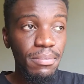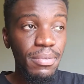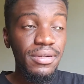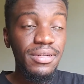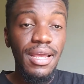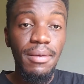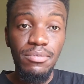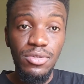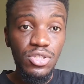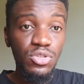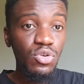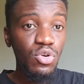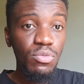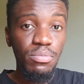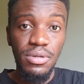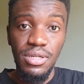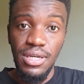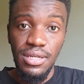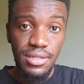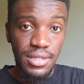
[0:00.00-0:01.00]
but I'm just
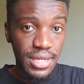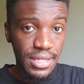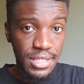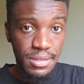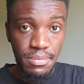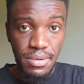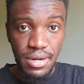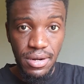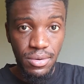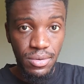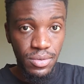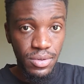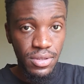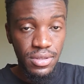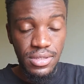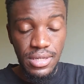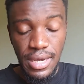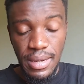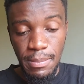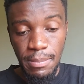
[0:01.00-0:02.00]
hoping it gets better
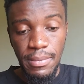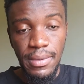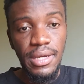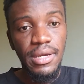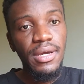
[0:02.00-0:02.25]
with time,